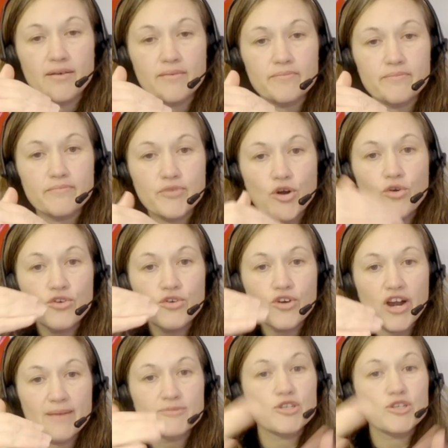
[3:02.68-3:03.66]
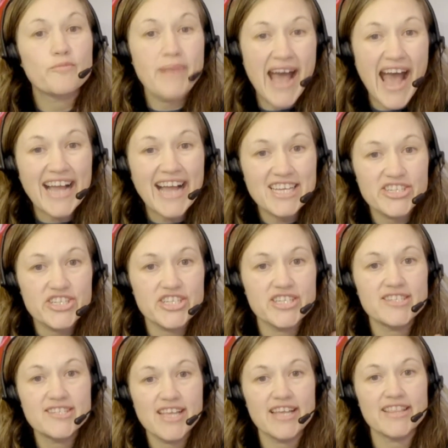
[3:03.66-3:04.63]
programs or
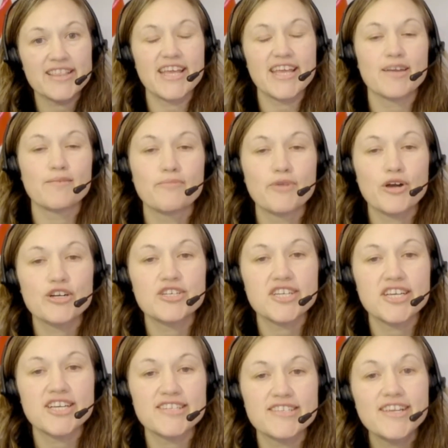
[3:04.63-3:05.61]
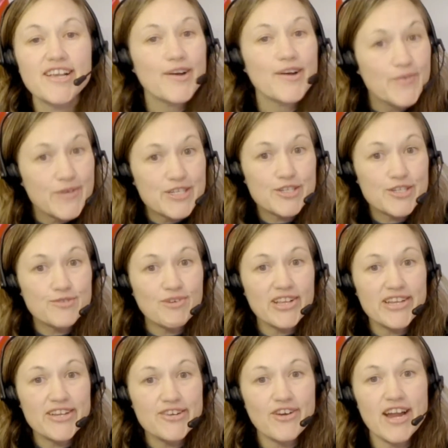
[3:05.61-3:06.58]
packages that they can purchase, which is
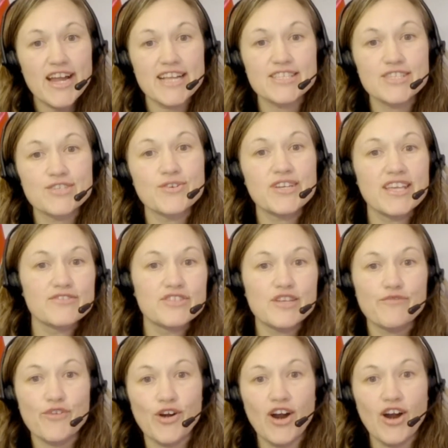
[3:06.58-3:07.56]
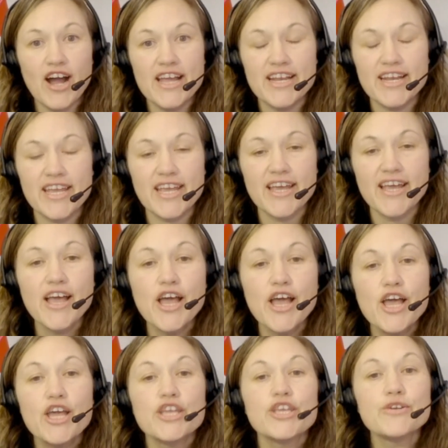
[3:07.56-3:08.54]
really great. So it gives a variety.
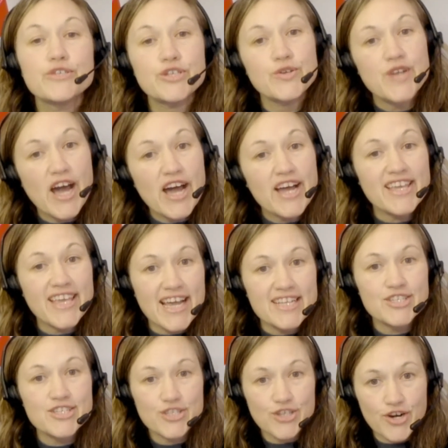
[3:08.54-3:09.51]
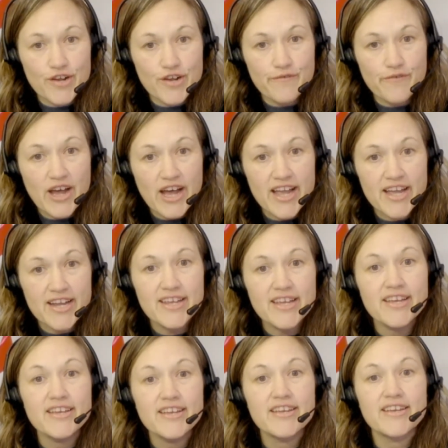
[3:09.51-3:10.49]
You do not get certified
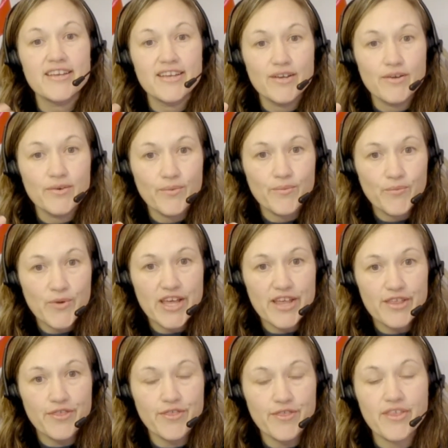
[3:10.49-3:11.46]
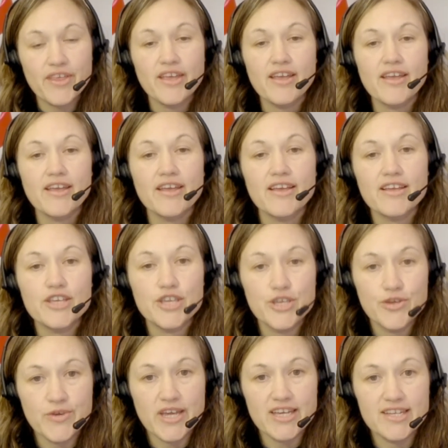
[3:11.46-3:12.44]
with
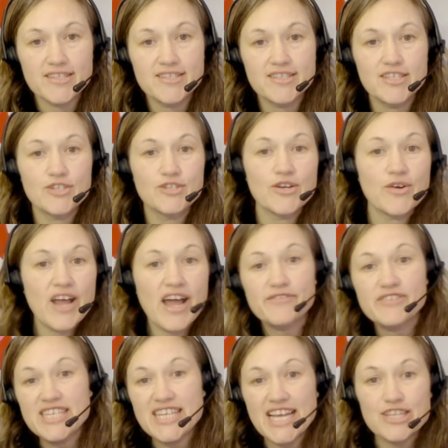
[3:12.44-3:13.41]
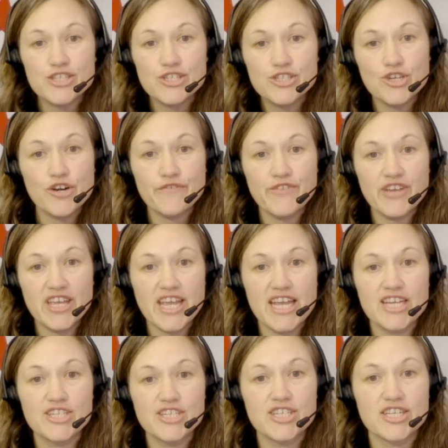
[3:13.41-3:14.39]
Qkids. You don't have to get
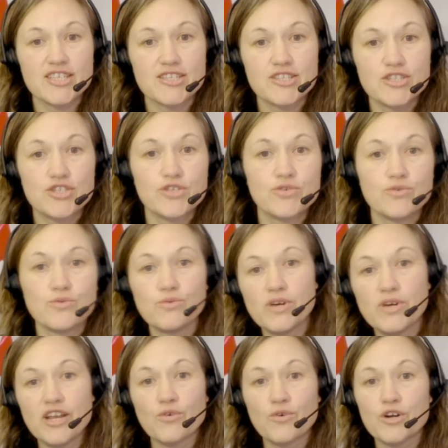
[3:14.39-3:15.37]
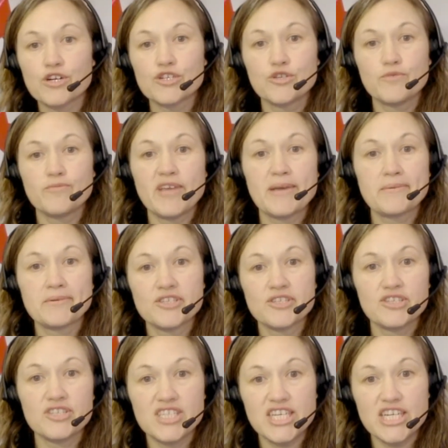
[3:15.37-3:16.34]
certifications in order to be able
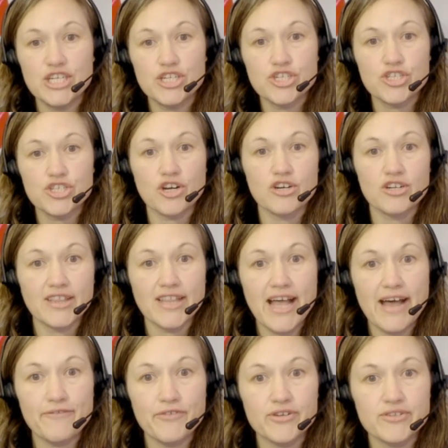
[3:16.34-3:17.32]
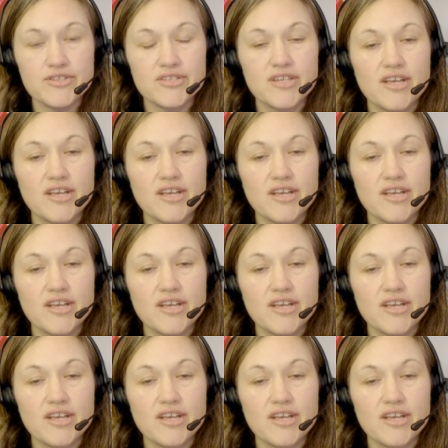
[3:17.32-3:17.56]
to teach certain levels.